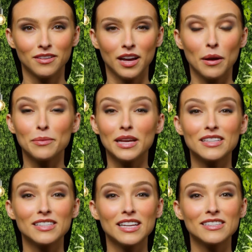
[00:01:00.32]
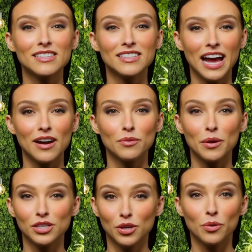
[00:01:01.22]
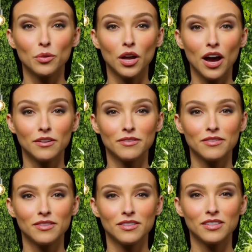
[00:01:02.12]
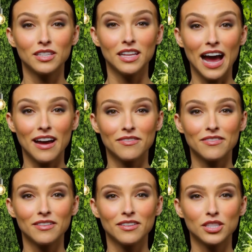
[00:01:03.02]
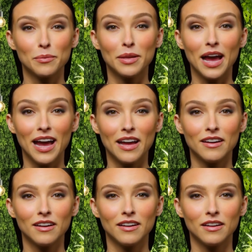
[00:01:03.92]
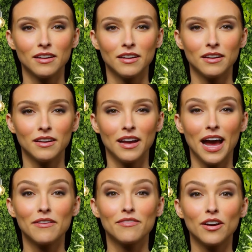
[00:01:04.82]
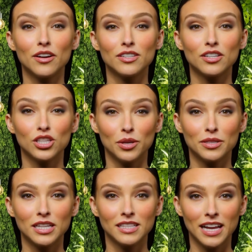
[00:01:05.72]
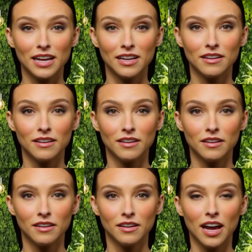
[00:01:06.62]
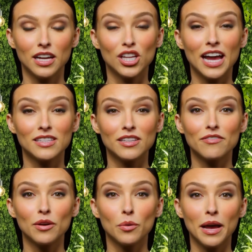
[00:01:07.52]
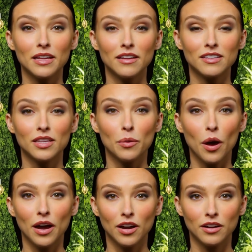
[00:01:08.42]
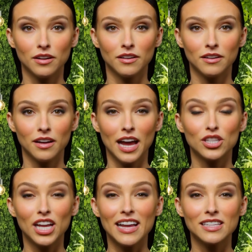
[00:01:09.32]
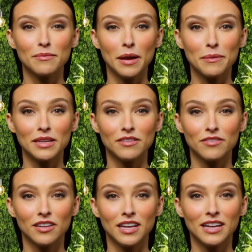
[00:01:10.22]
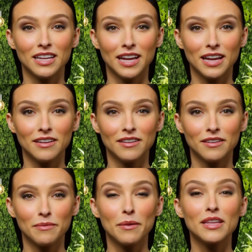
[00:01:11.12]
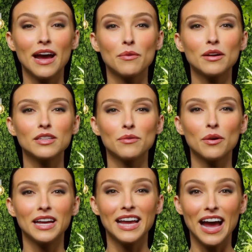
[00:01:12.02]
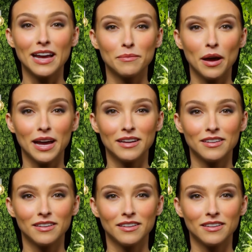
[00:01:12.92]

a place kids in town went to cool off, to laugh, to play. At first, she was excited. A chance to feel weightless in the water. A chance maybe to feel like a kid. But that wasn't what he had in mind.